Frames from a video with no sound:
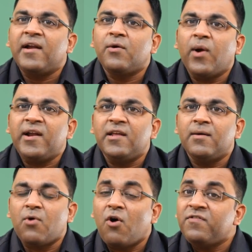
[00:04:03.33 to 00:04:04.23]
at a
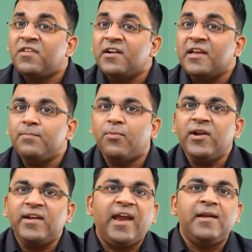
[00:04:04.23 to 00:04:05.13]
YTM of
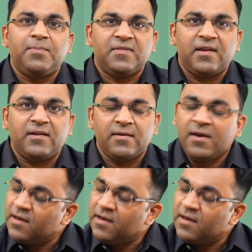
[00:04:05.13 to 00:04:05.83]
13.8%.